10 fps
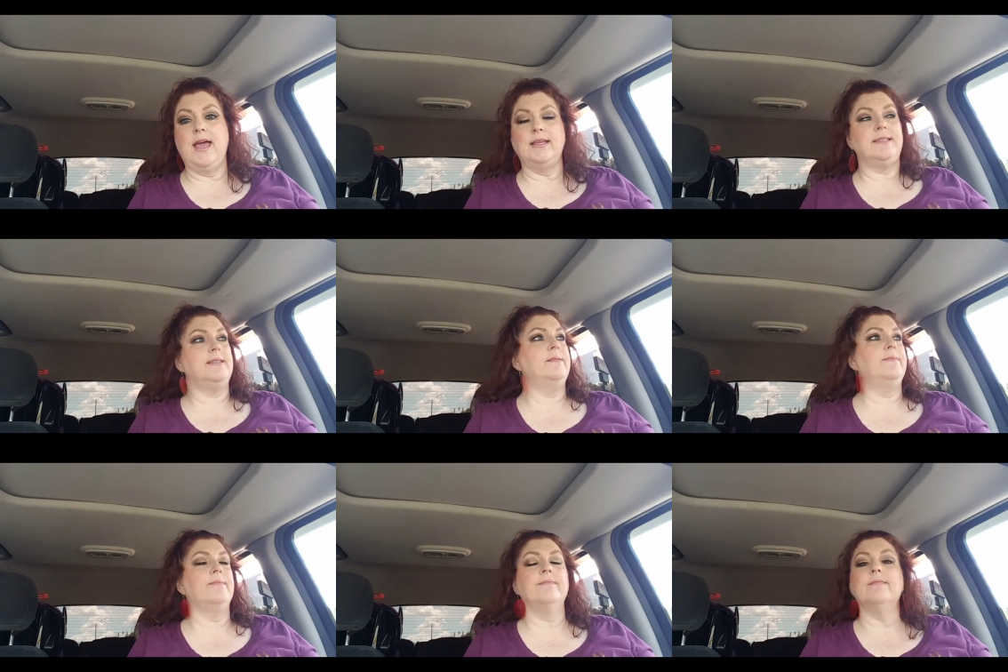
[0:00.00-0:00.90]
Yes,
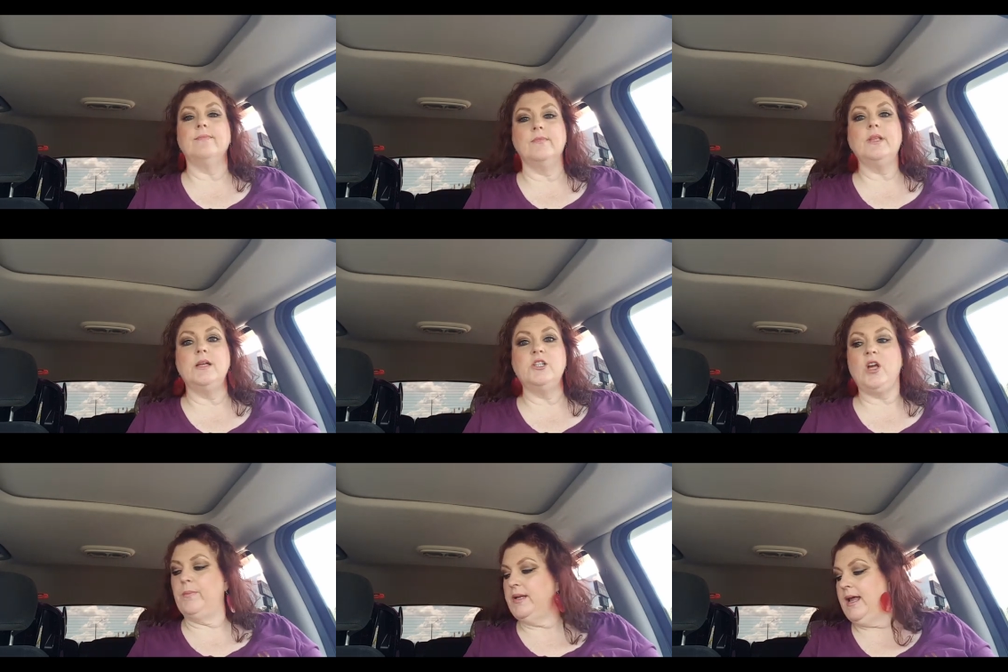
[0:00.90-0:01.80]

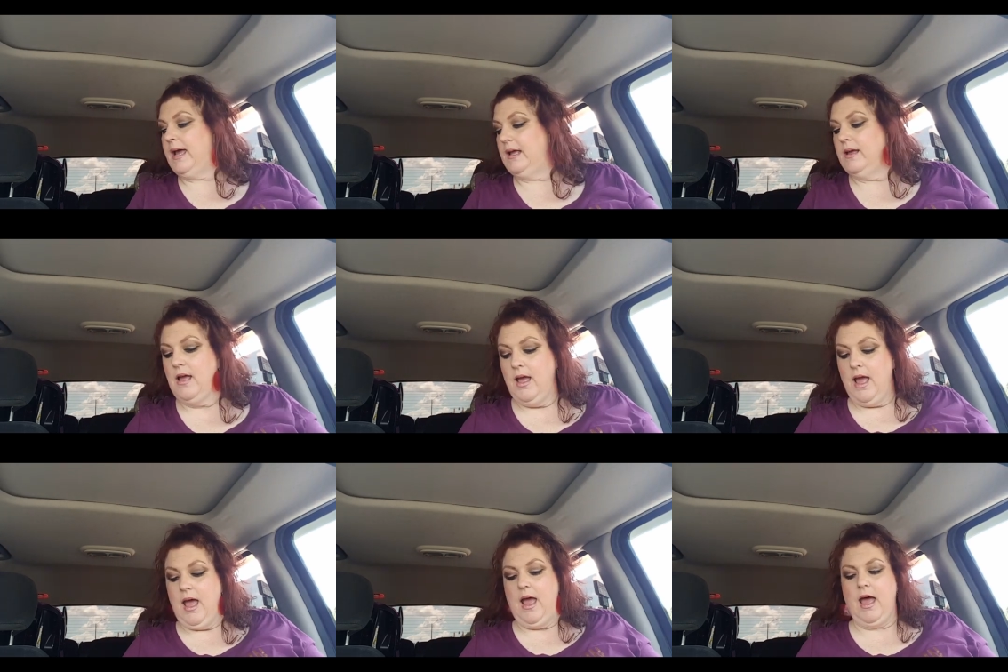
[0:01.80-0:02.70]
shopping day.
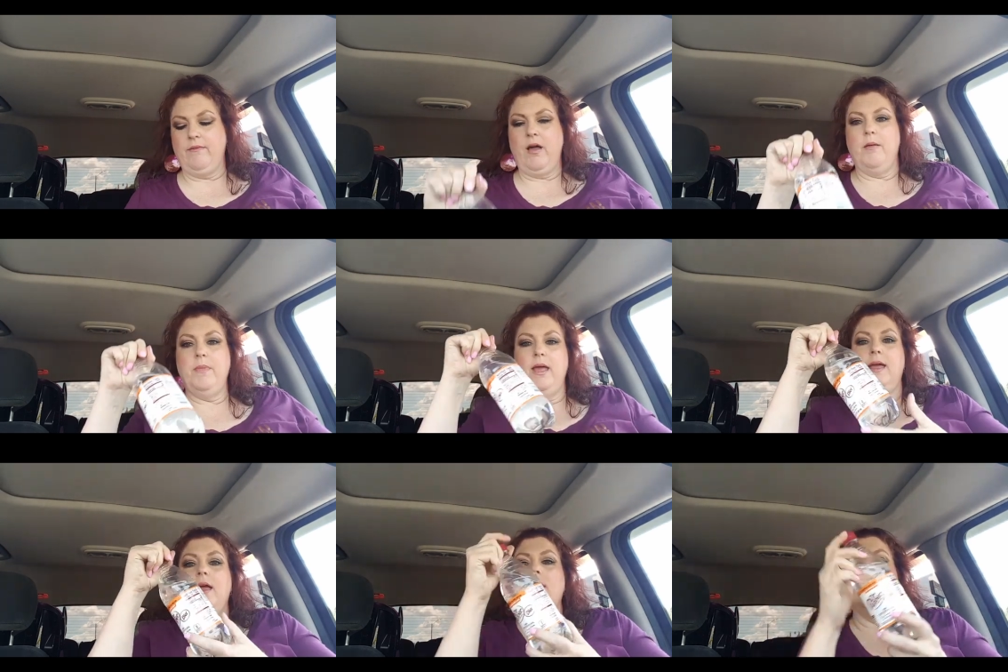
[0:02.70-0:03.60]
I've got
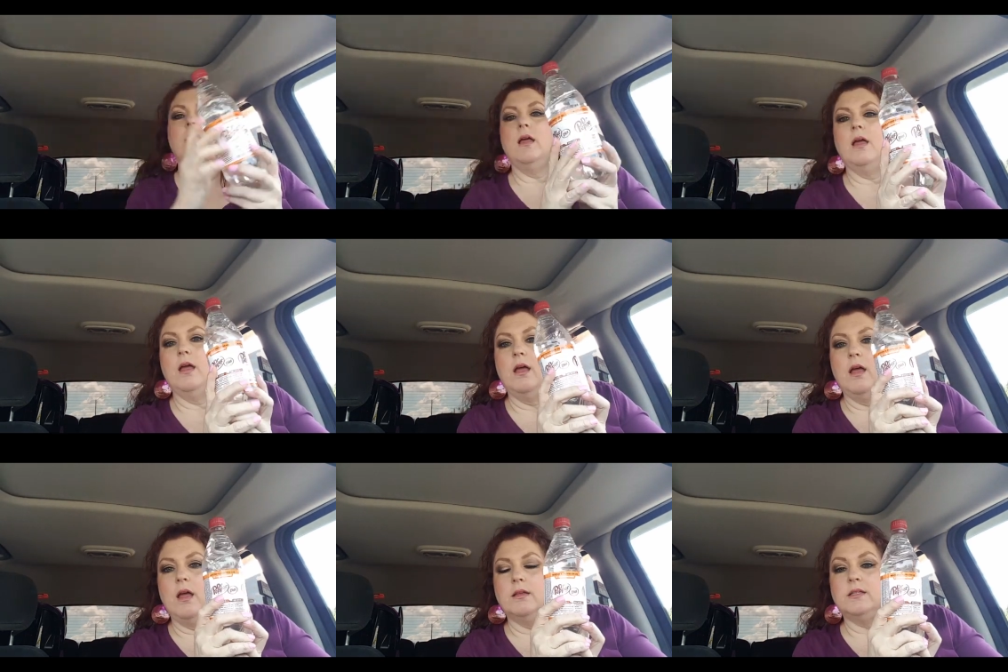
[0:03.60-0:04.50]
me
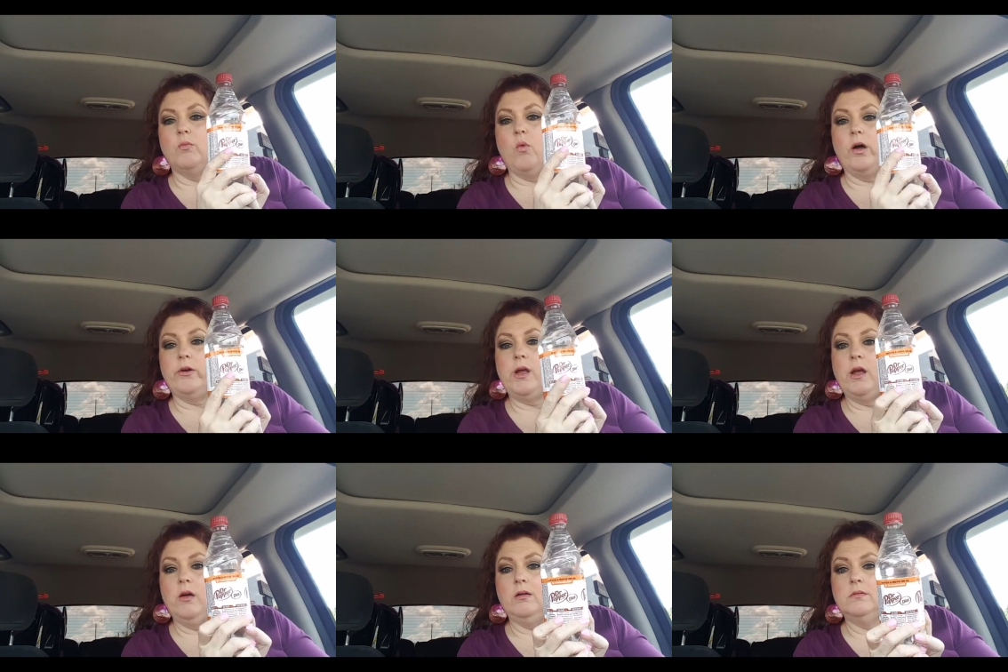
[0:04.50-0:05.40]
some water
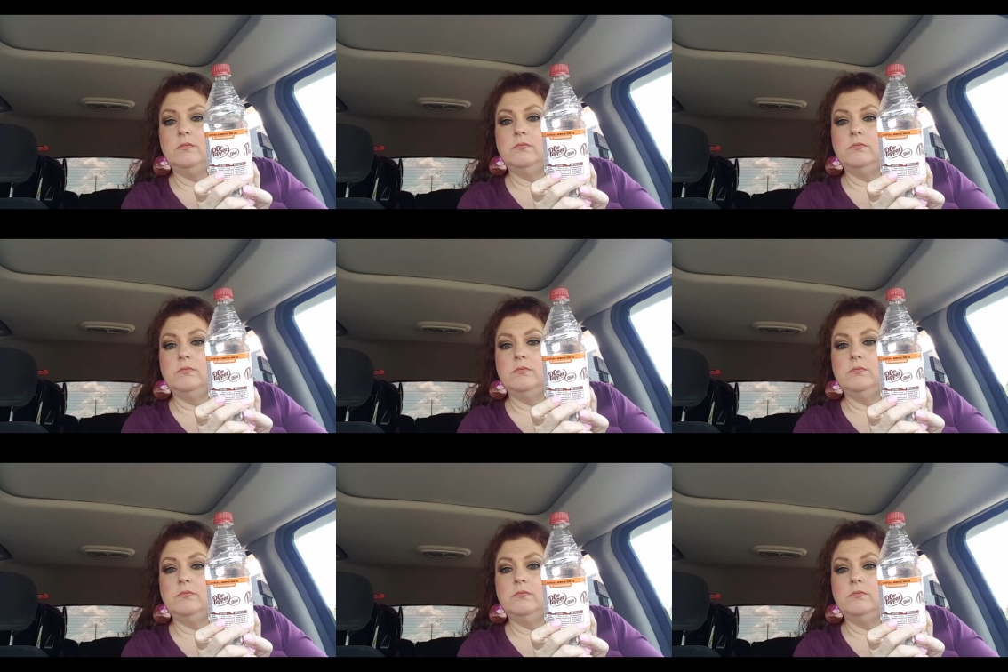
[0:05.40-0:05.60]
here.